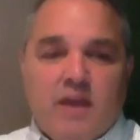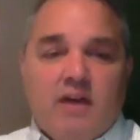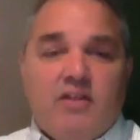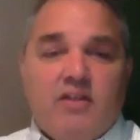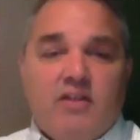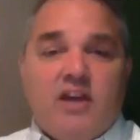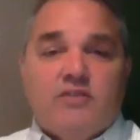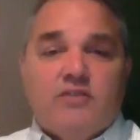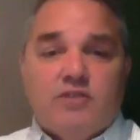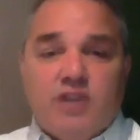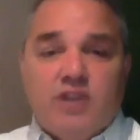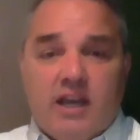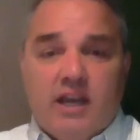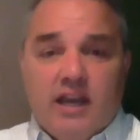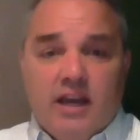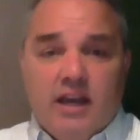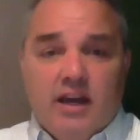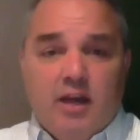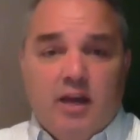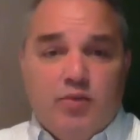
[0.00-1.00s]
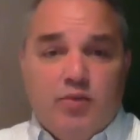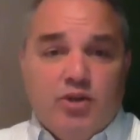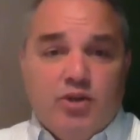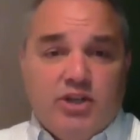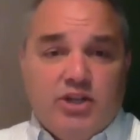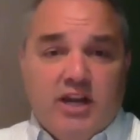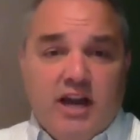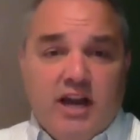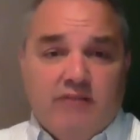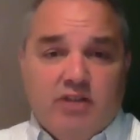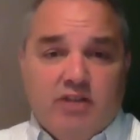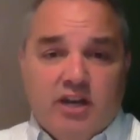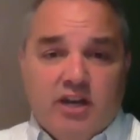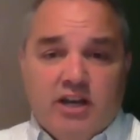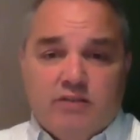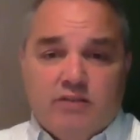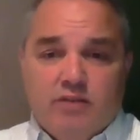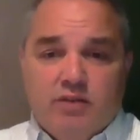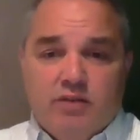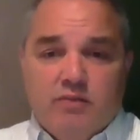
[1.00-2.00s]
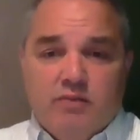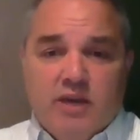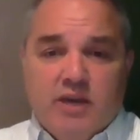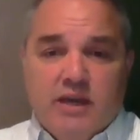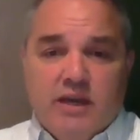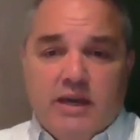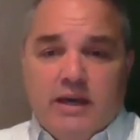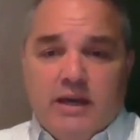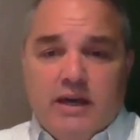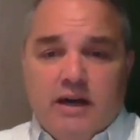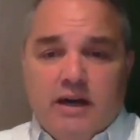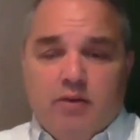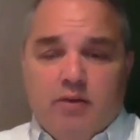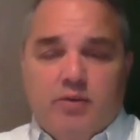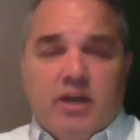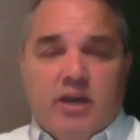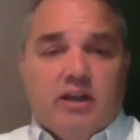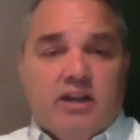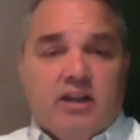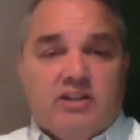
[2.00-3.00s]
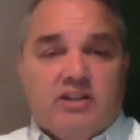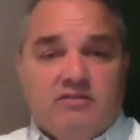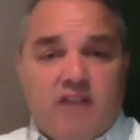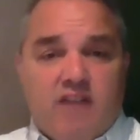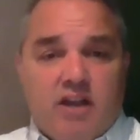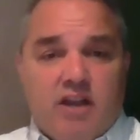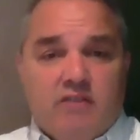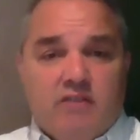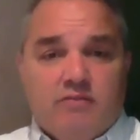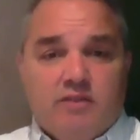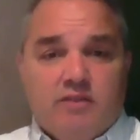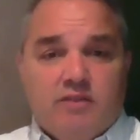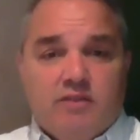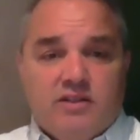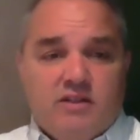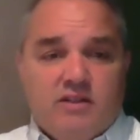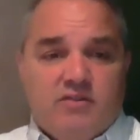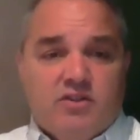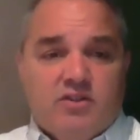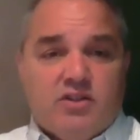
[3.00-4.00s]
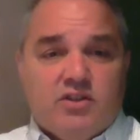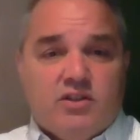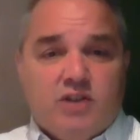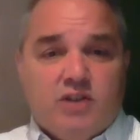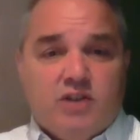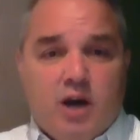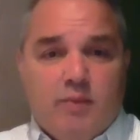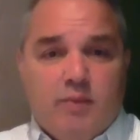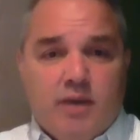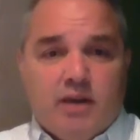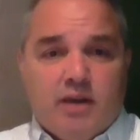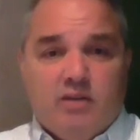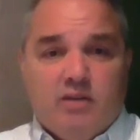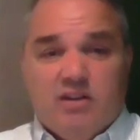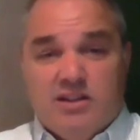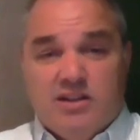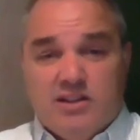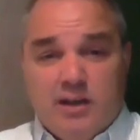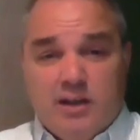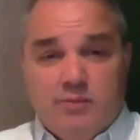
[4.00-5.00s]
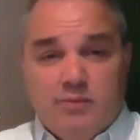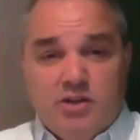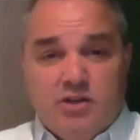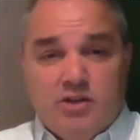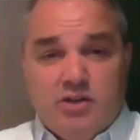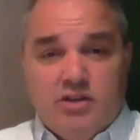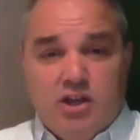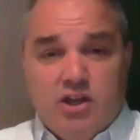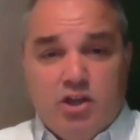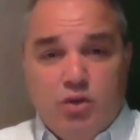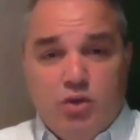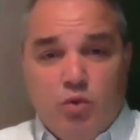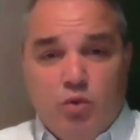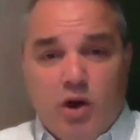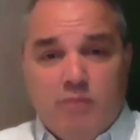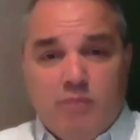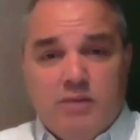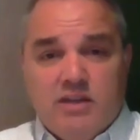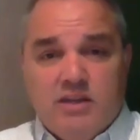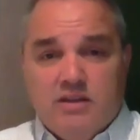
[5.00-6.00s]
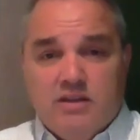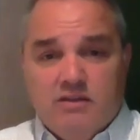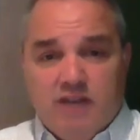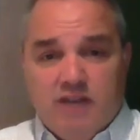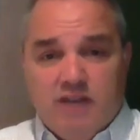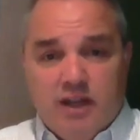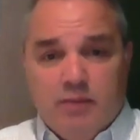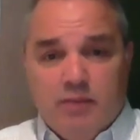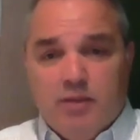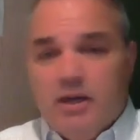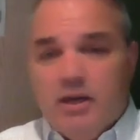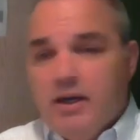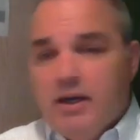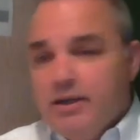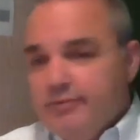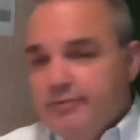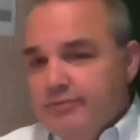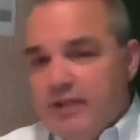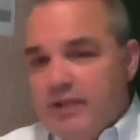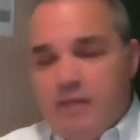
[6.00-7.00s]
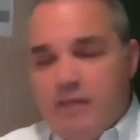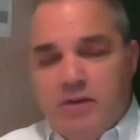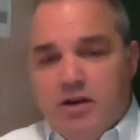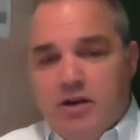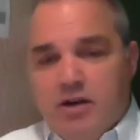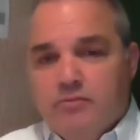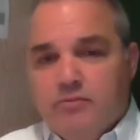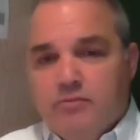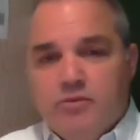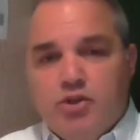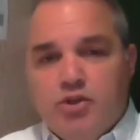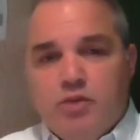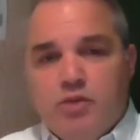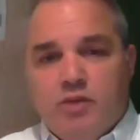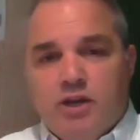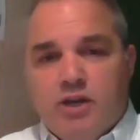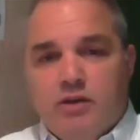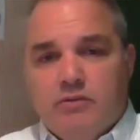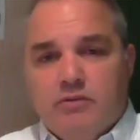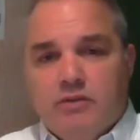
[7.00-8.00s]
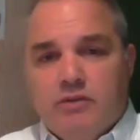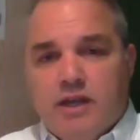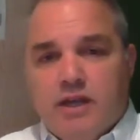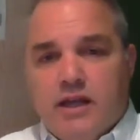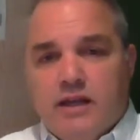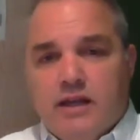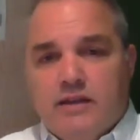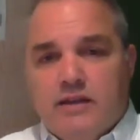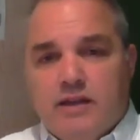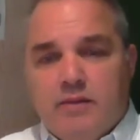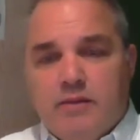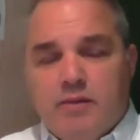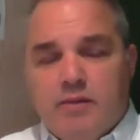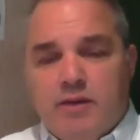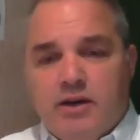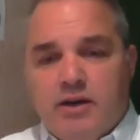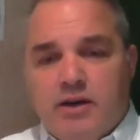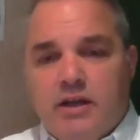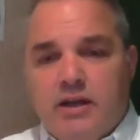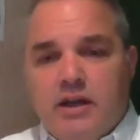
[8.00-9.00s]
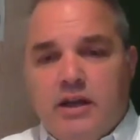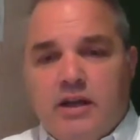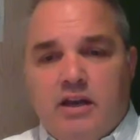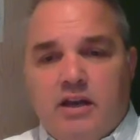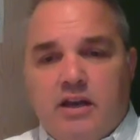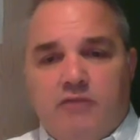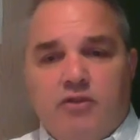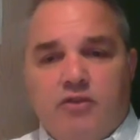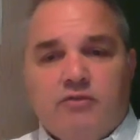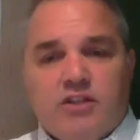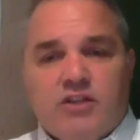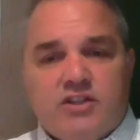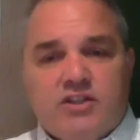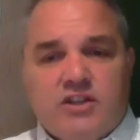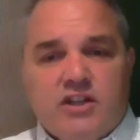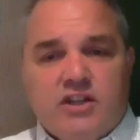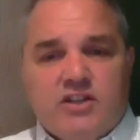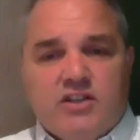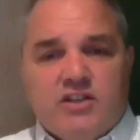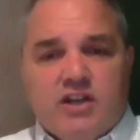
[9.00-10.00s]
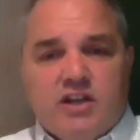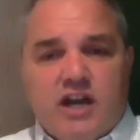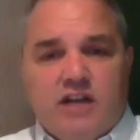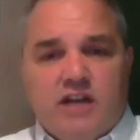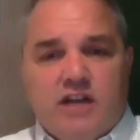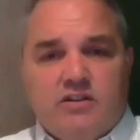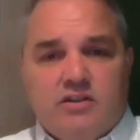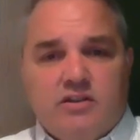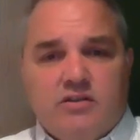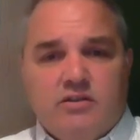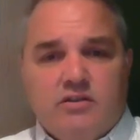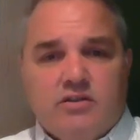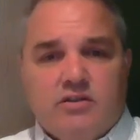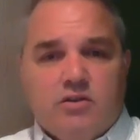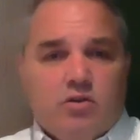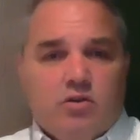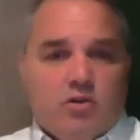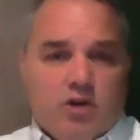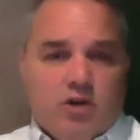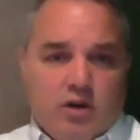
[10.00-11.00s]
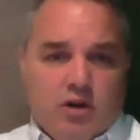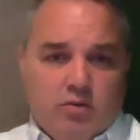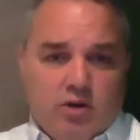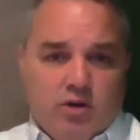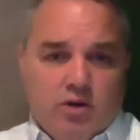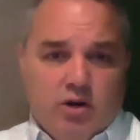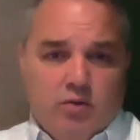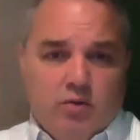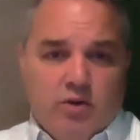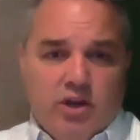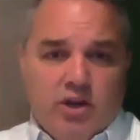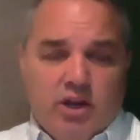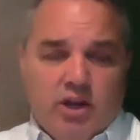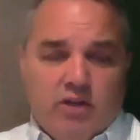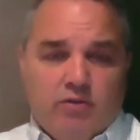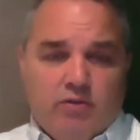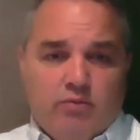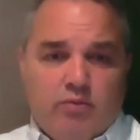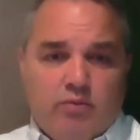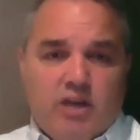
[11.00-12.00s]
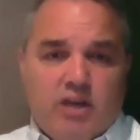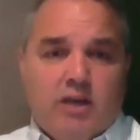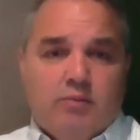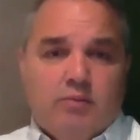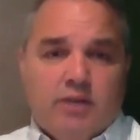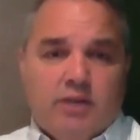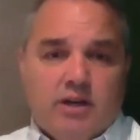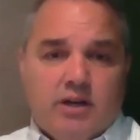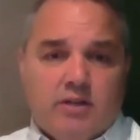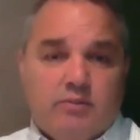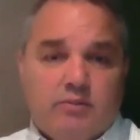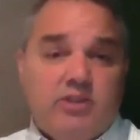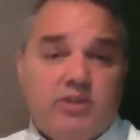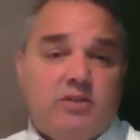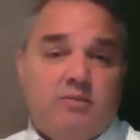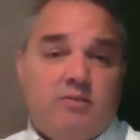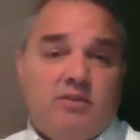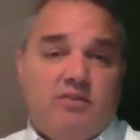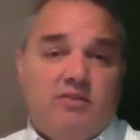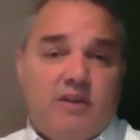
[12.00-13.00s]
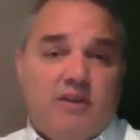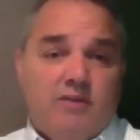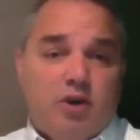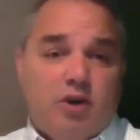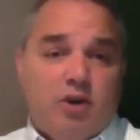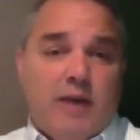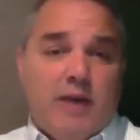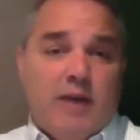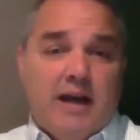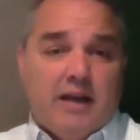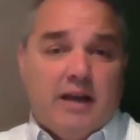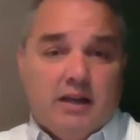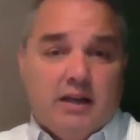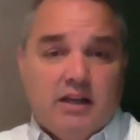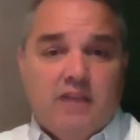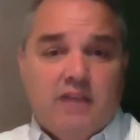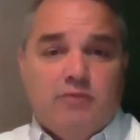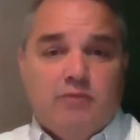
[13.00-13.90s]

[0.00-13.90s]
Thanks for checking in. I appreciate having you guys with me. I hope you get a lot of value from this. If there's a topic or a subject that you want me to develop, let me know. Shoot me a note and tell me about it. If you've listened to this on iTunes or on one of the other media players, please do me a favor and go back and leave a